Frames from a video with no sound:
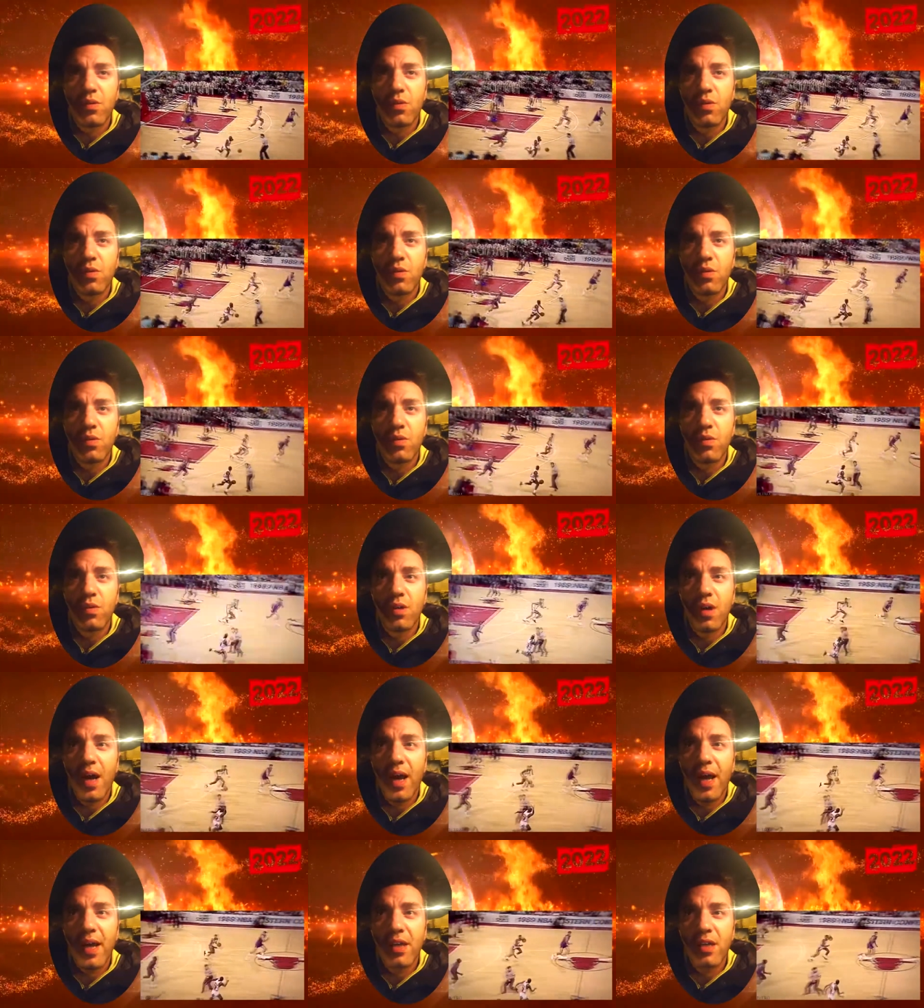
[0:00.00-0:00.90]
who
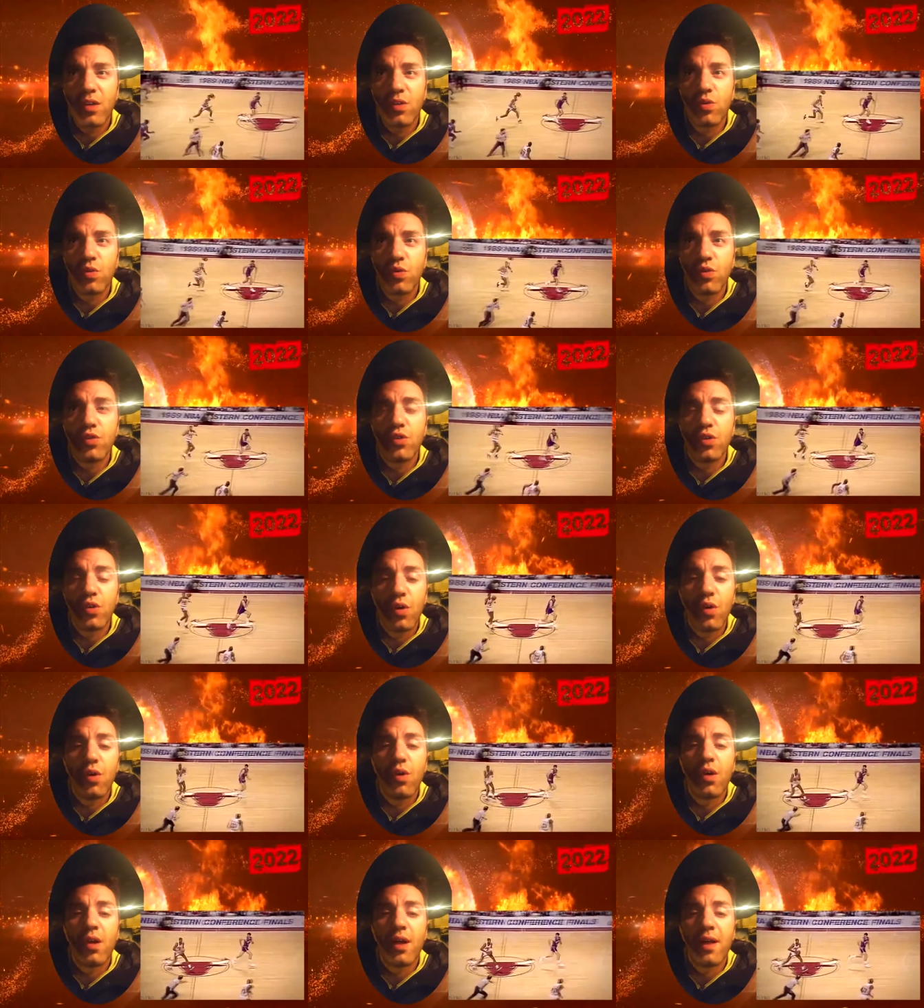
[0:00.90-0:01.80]
i could
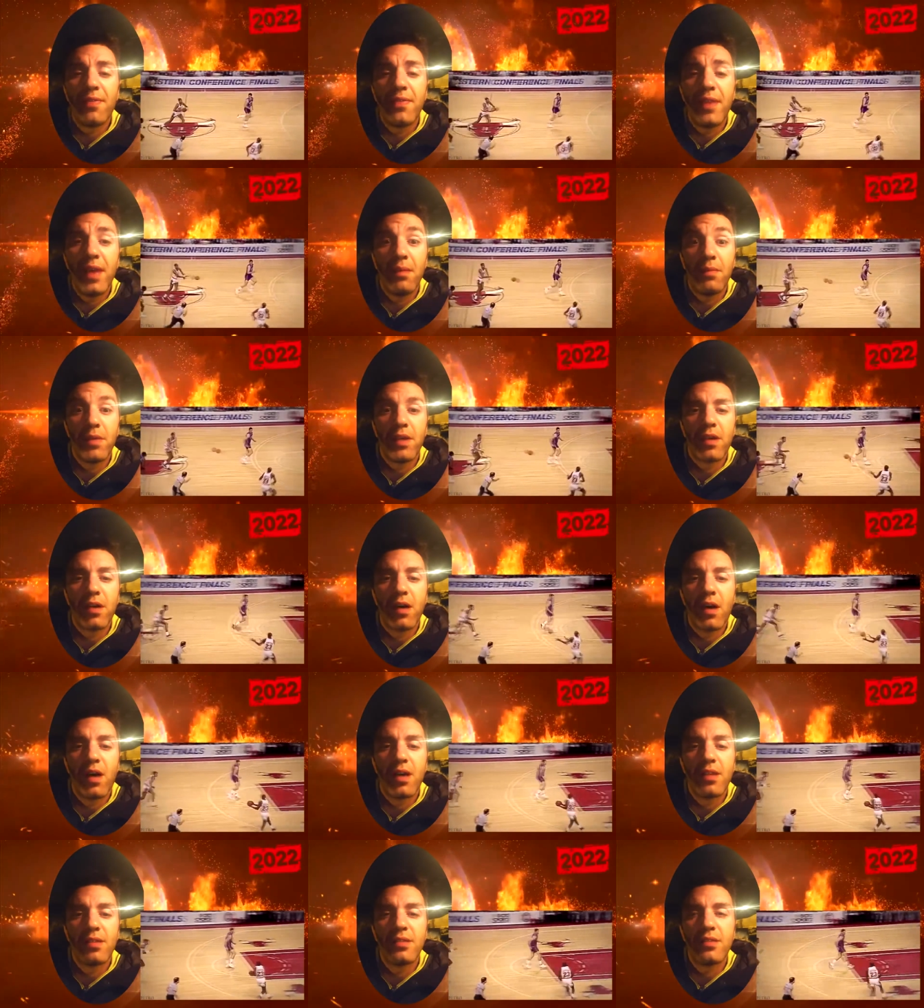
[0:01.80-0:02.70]
call a
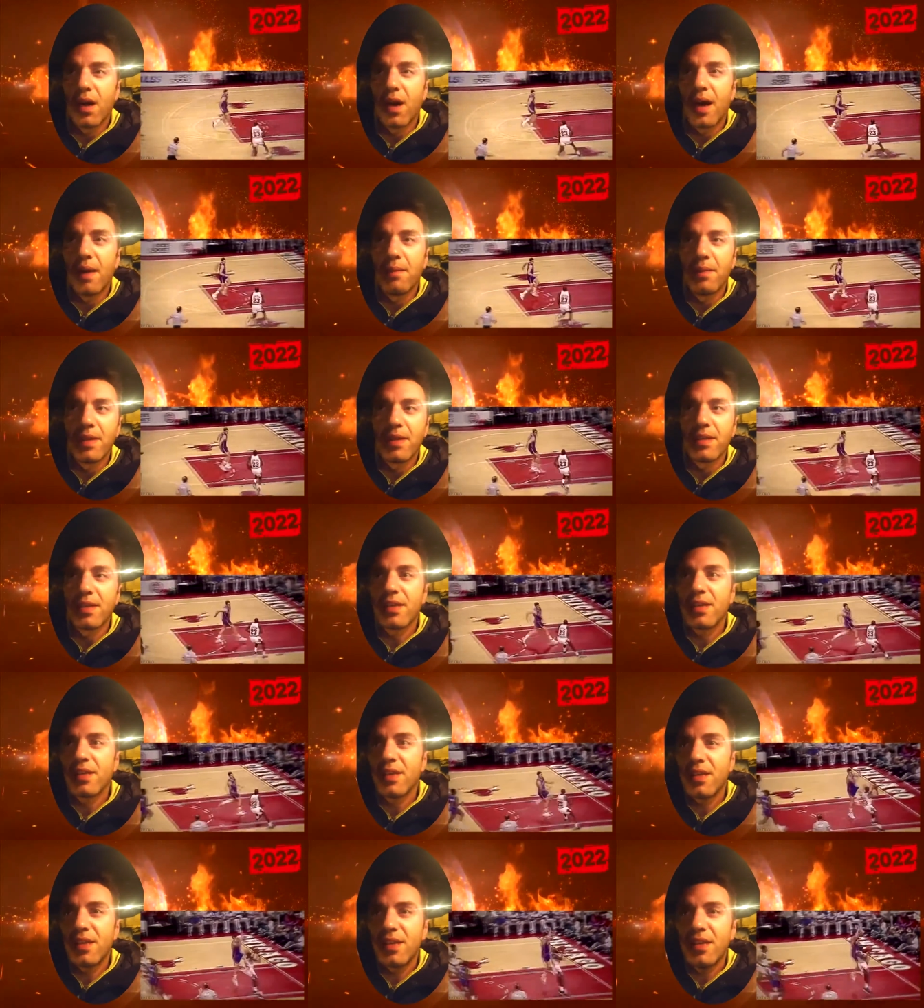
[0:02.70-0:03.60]
demigods i mean
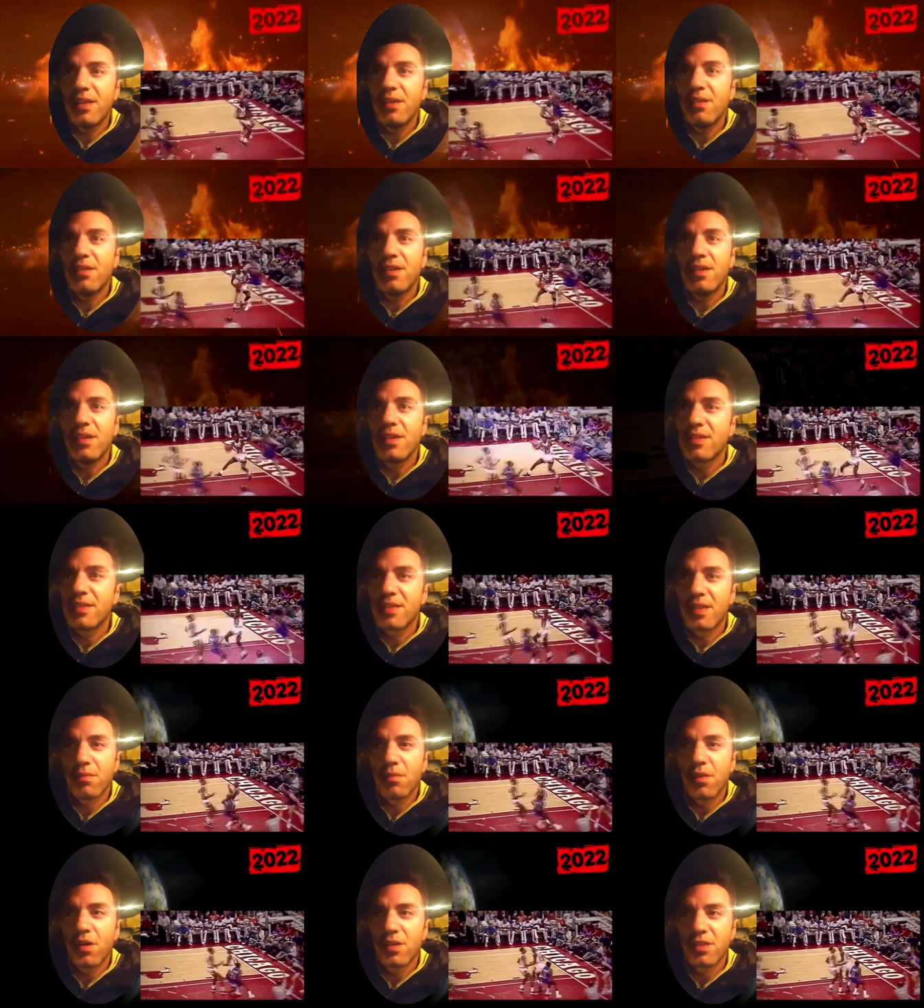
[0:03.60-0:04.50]
he is
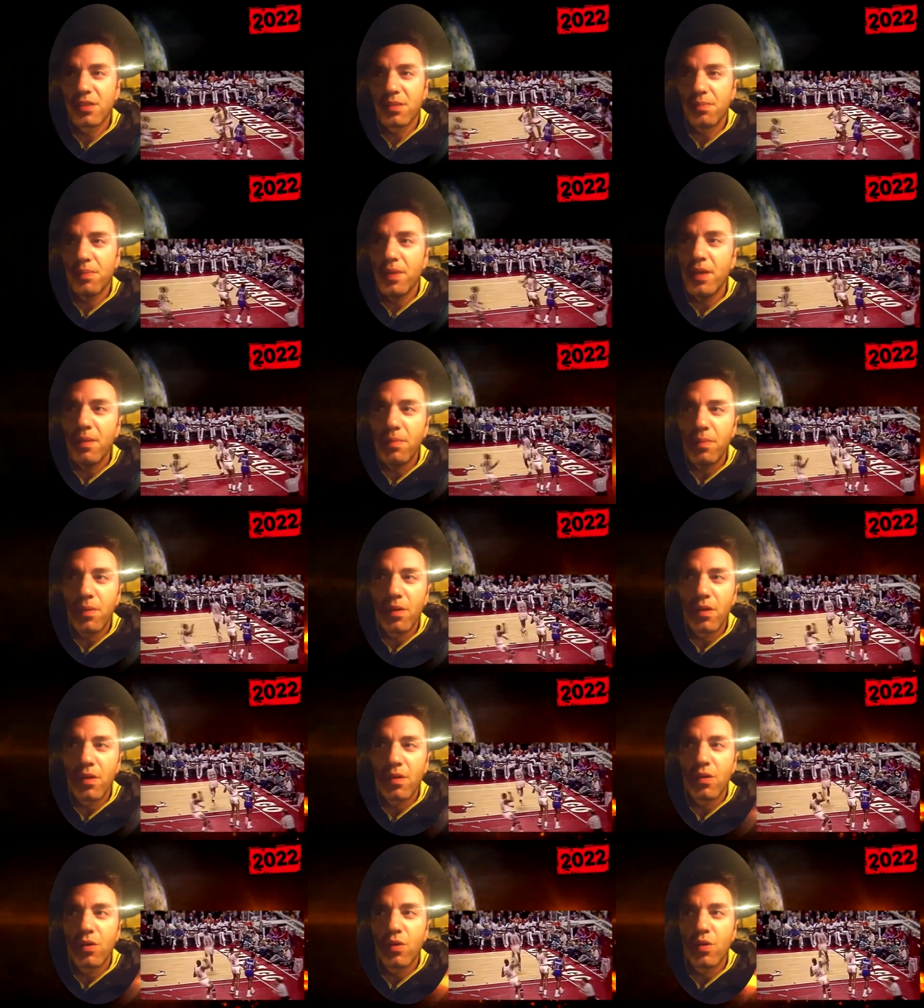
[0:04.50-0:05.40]
amongst the
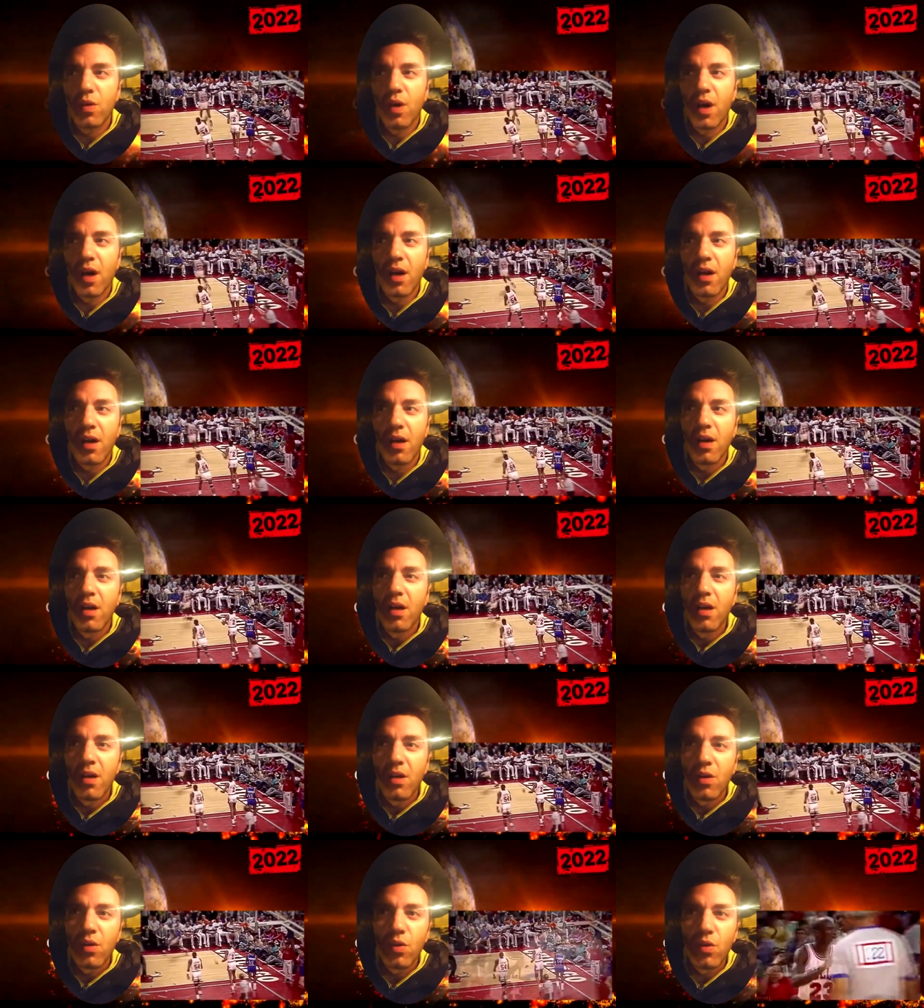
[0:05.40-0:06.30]
people who are
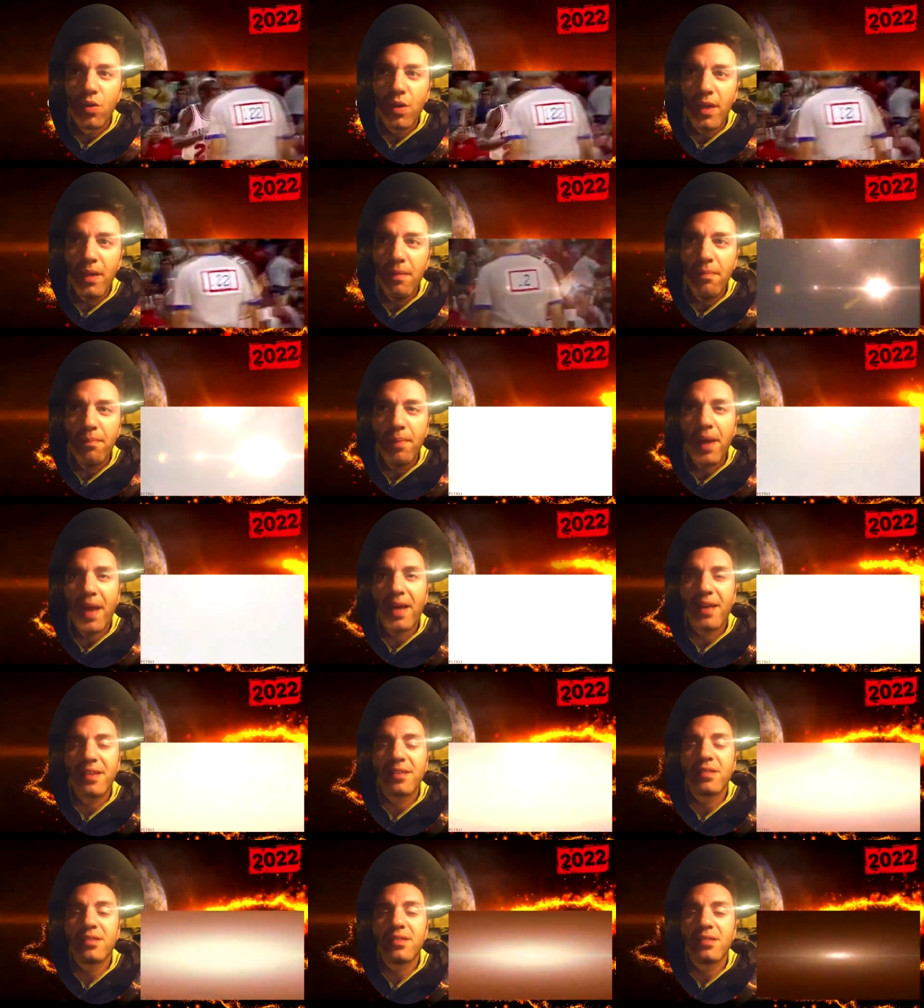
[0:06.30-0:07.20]
who
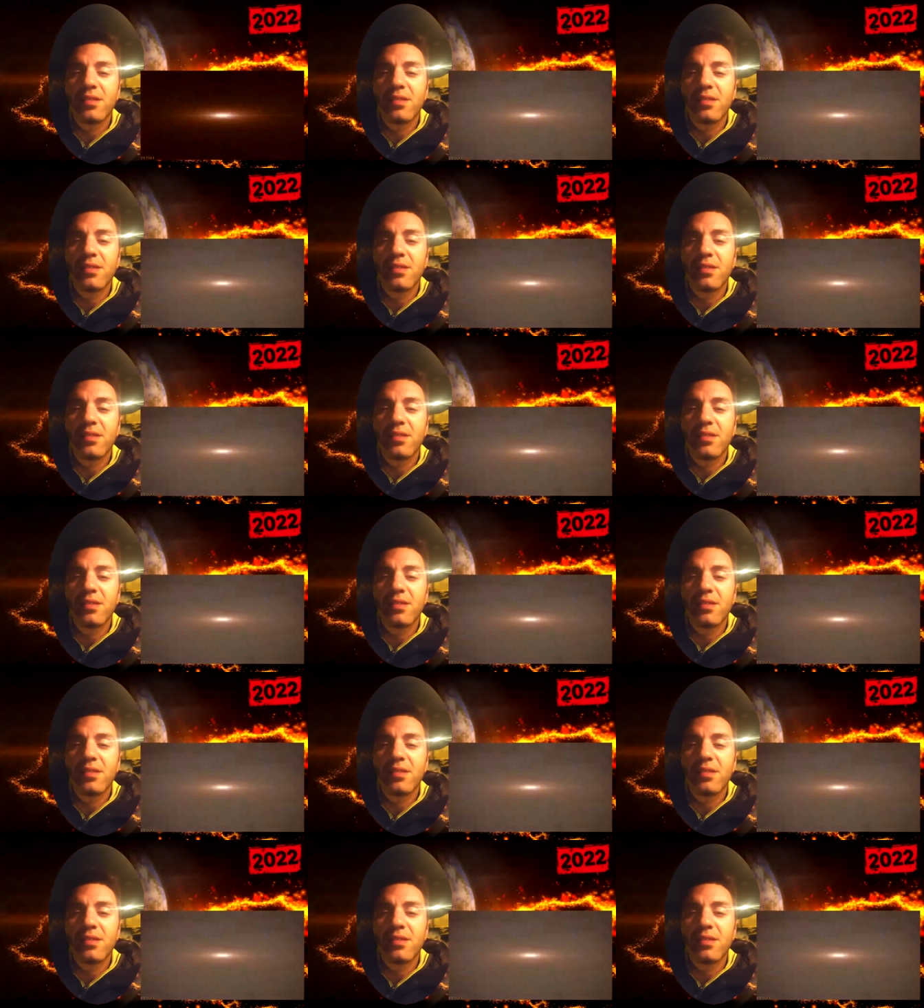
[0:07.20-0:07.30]
impacted